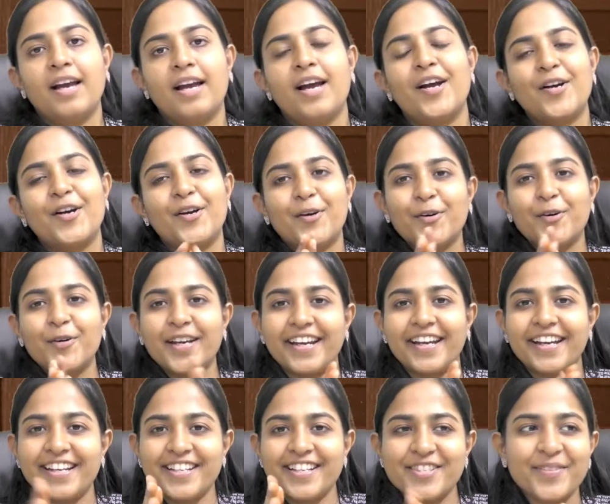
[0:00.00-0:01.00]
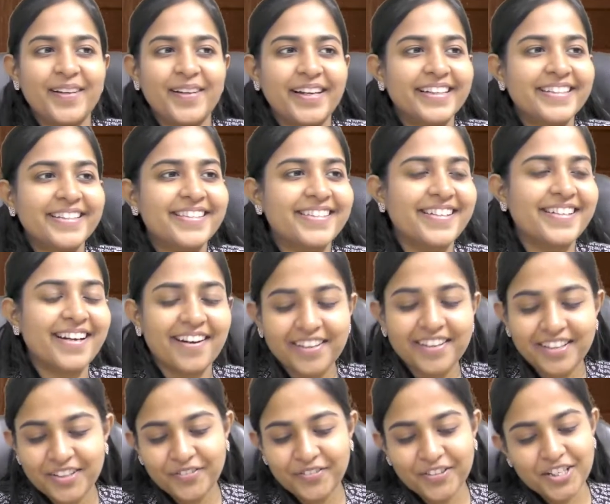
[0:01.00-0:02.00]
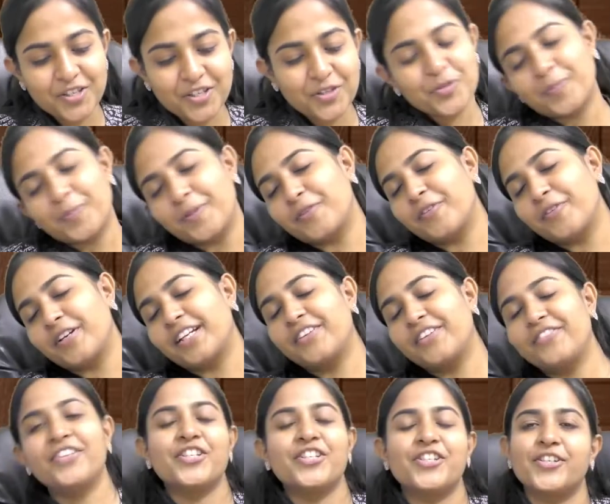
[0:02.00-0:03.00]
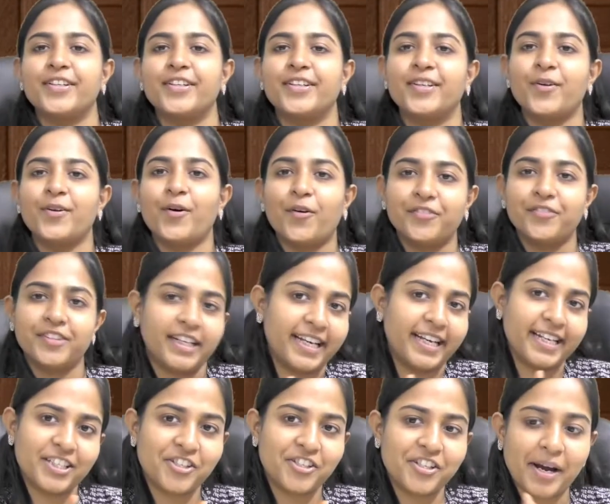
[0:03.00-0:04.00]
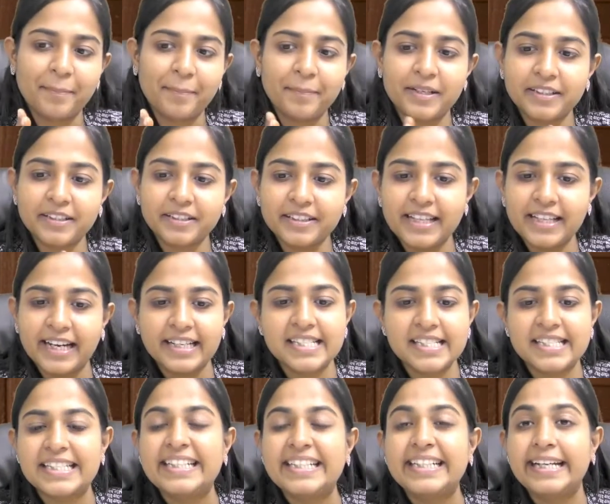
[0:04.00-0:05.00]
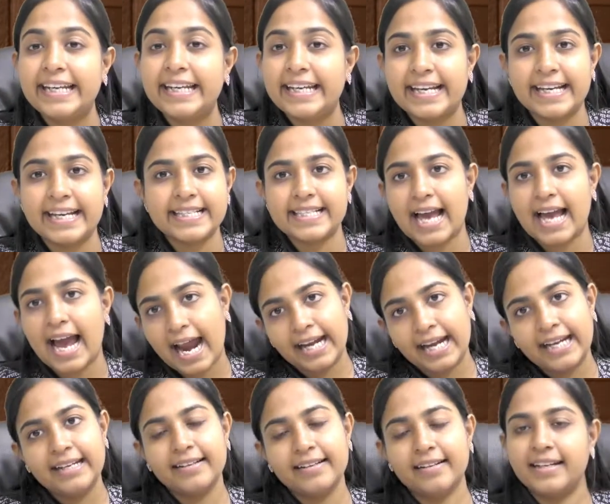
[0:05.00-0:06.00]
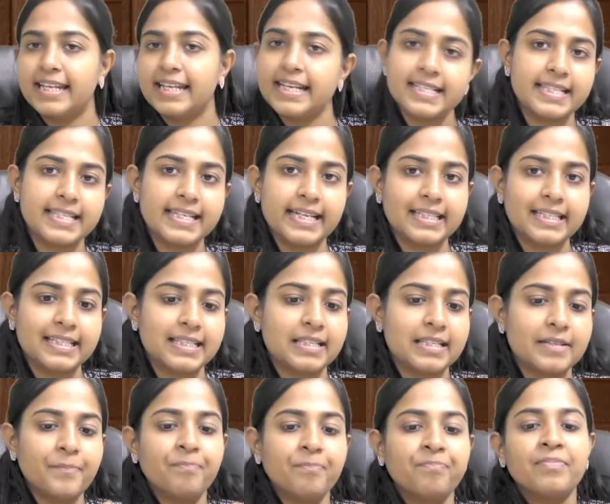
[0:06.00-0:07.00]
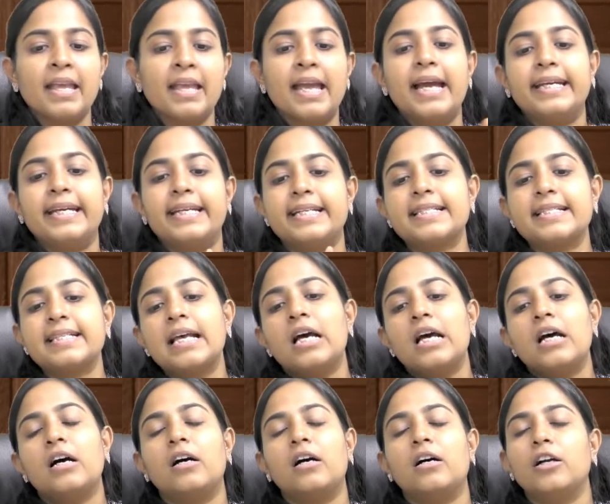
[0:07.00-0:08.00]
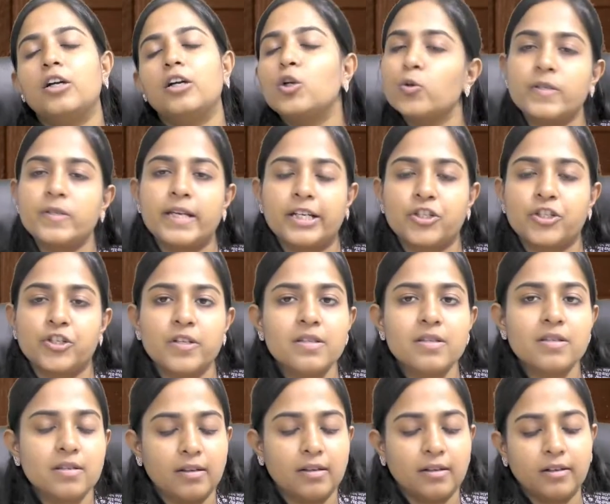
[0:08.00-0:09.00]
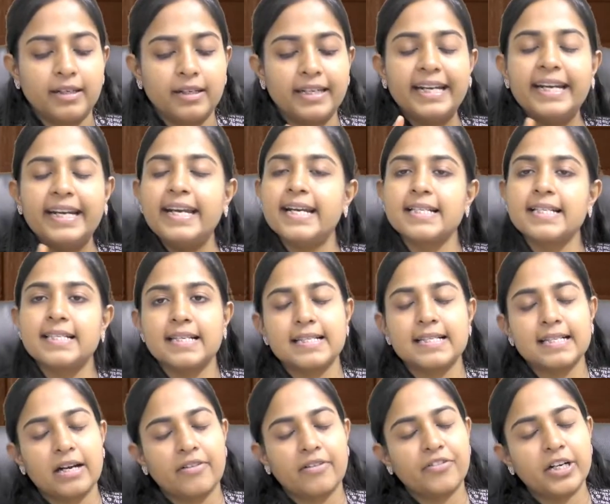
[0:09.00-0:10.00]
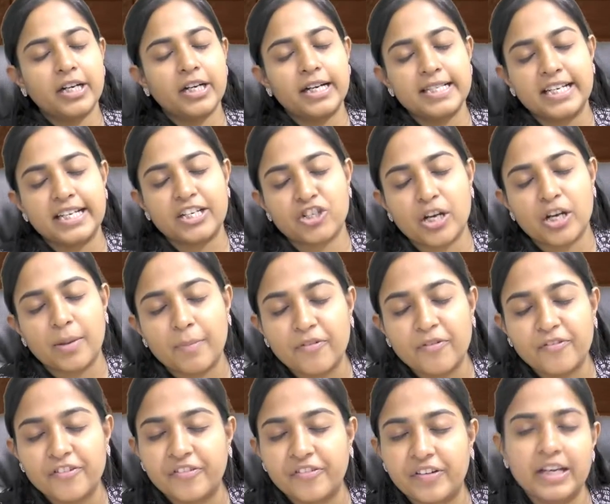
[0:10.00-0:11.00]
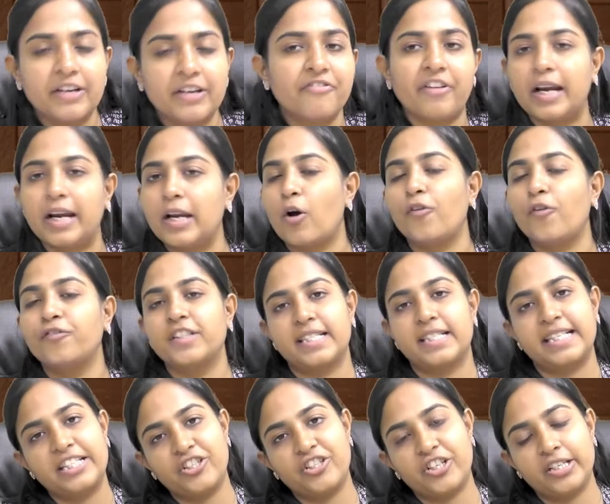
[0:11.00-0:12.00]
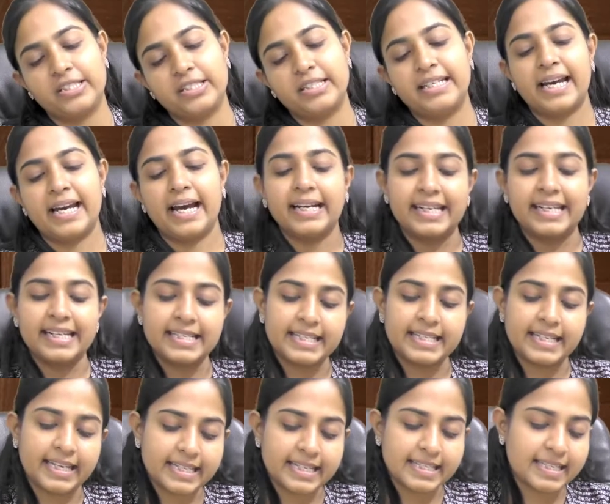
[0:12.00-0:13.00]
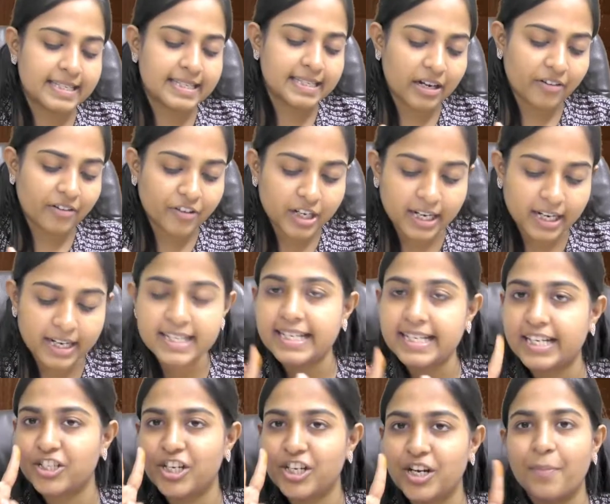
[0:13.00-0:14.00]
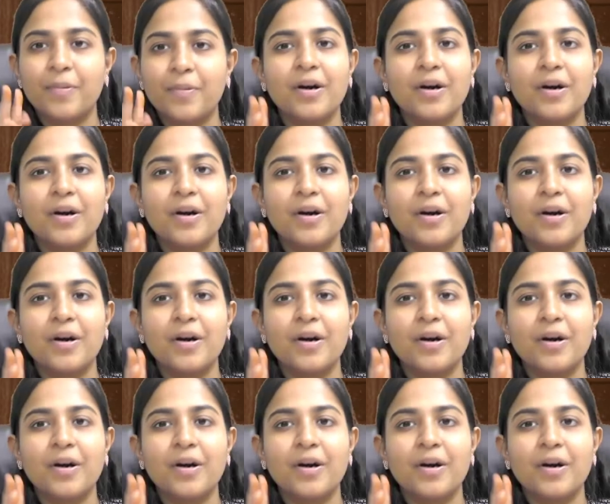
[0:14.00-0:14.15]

Okay, so let's start with a super quick revision of the next chapter, that is TDS and TCS. Yes, two sections. TDS is covered under section number 51 of the CGST Act. TCS is covered under section number